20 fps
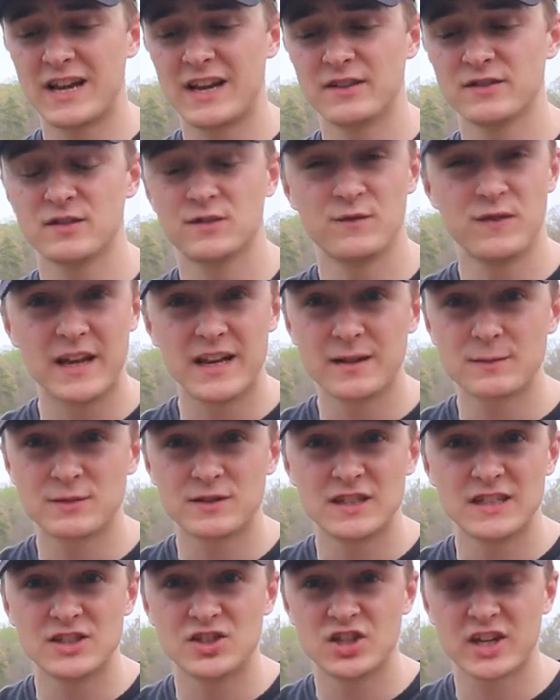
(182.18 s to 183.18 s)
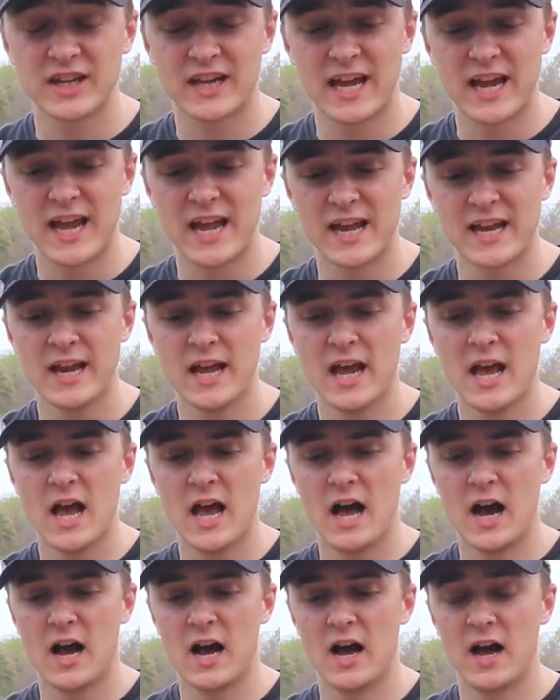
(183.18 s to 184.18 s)
ounce VMC jig head,
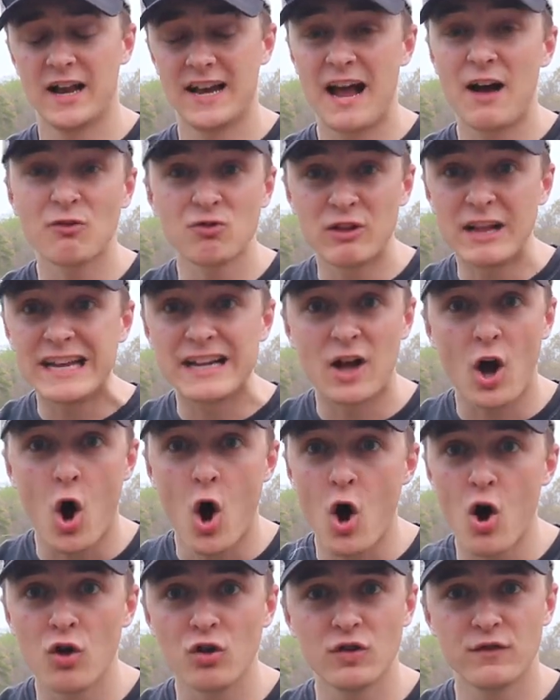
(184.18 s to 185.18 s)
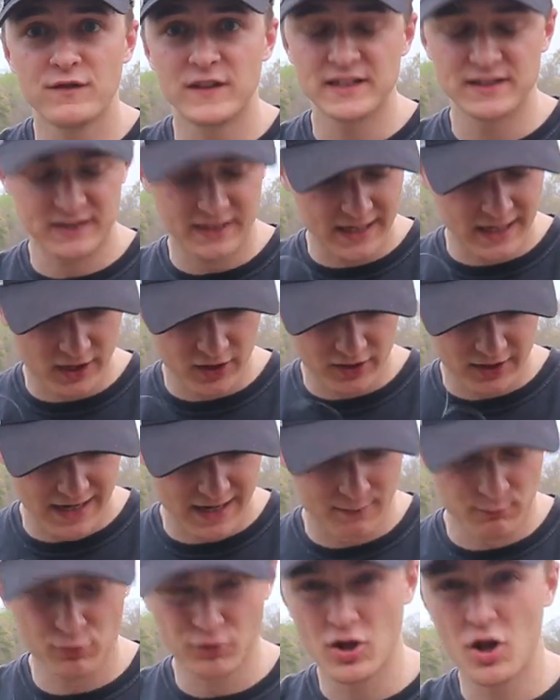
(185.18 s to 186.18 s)
and I'll link all of this gear
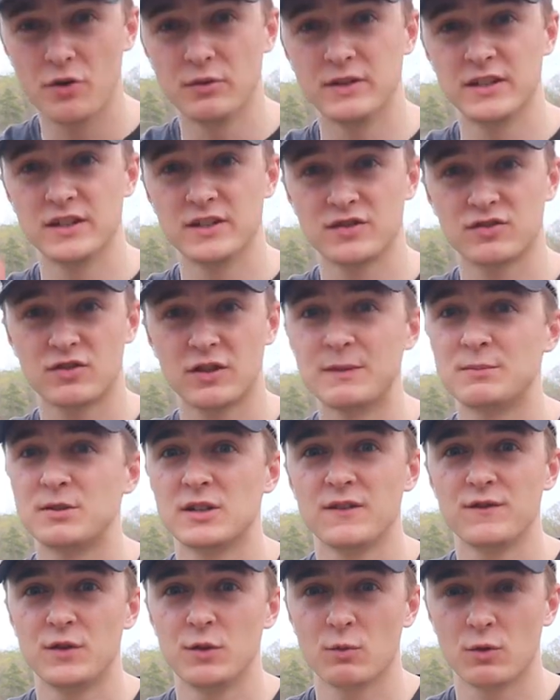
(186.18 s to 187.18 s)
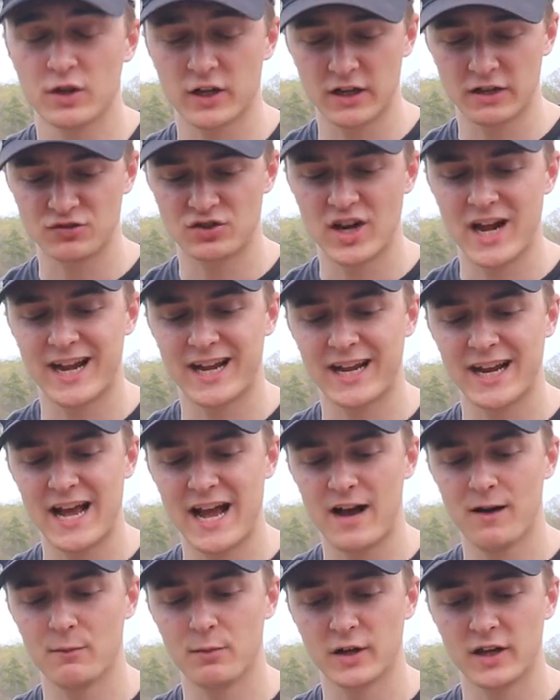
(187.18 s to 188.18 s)
down below in the description if you want to go check it
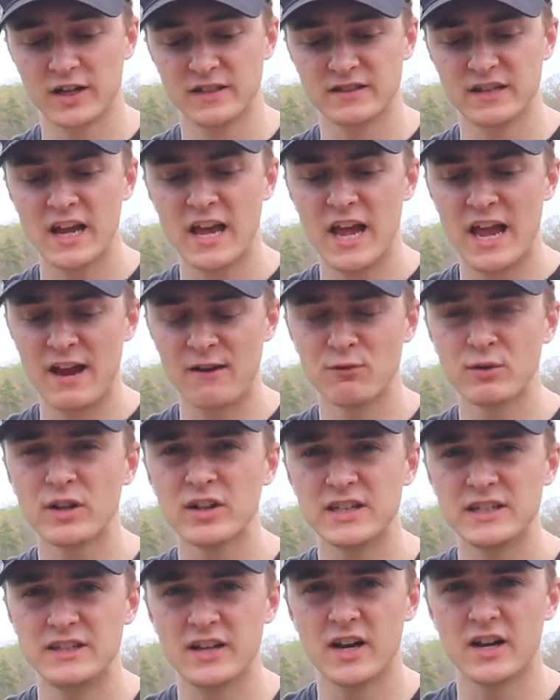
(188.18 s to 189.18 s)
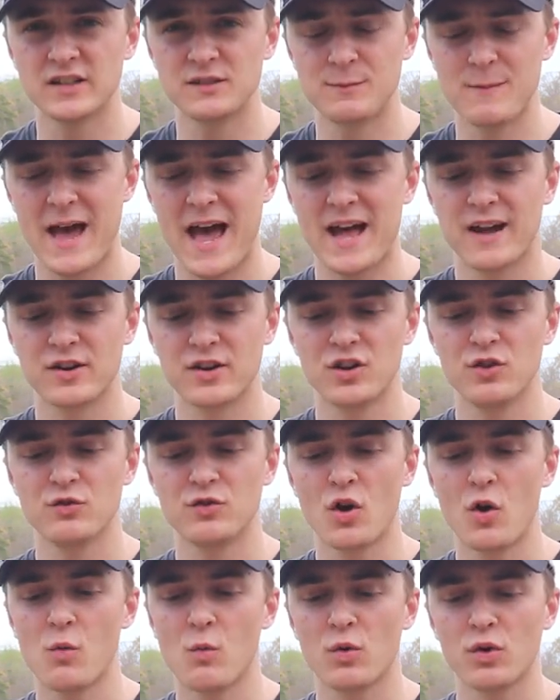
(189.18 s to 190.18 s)
out, because it really does matter. You
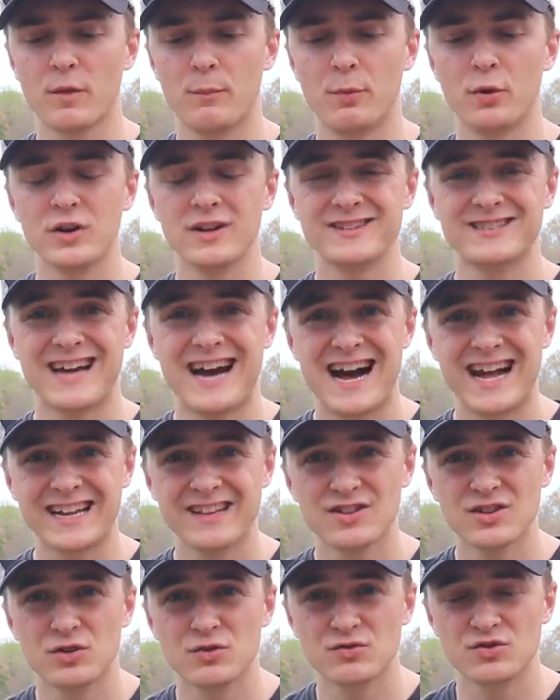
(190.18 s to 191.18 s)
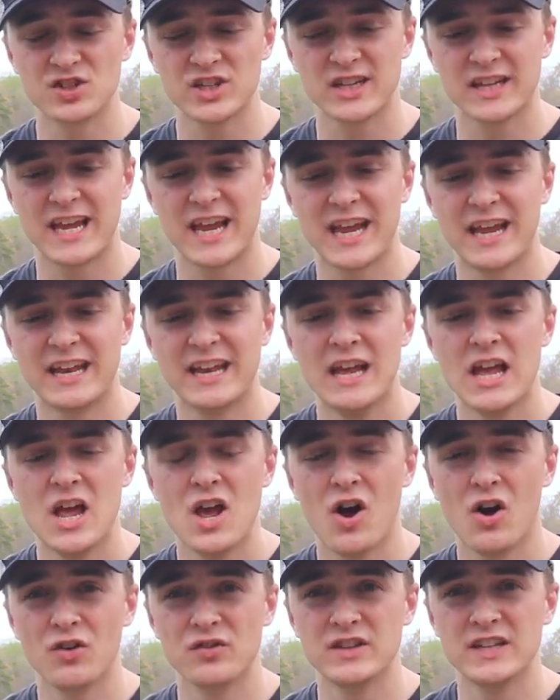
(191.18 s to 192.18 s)
don't want to put a tiny little jig head
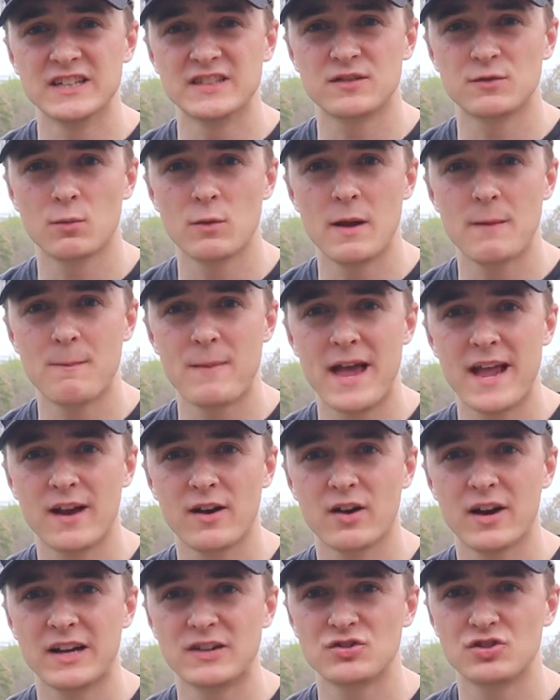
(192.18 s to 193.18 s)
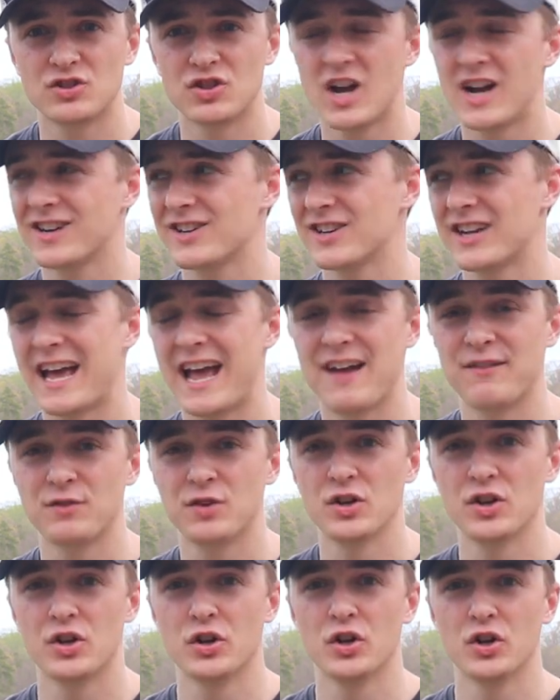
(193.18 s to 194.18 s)
on this swim bait, or else you're not going to have
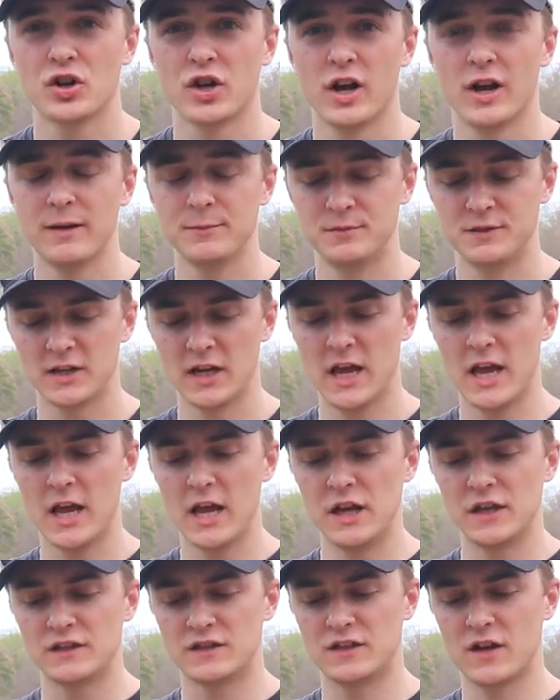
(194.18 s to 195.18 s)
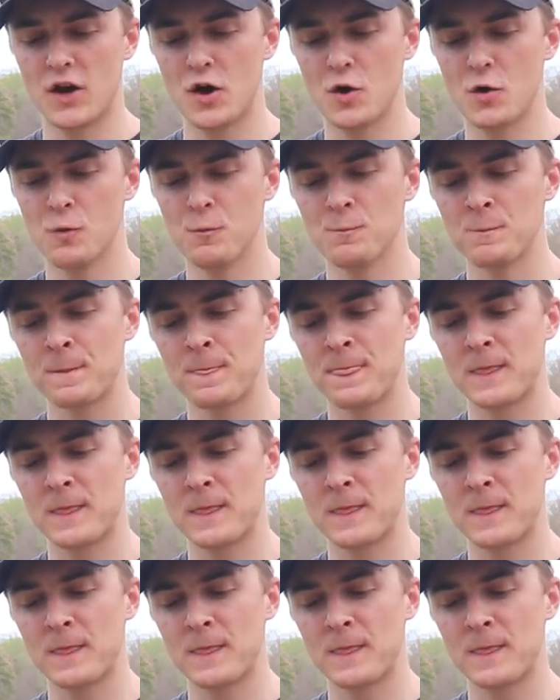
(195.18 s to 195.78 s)
good hookups. So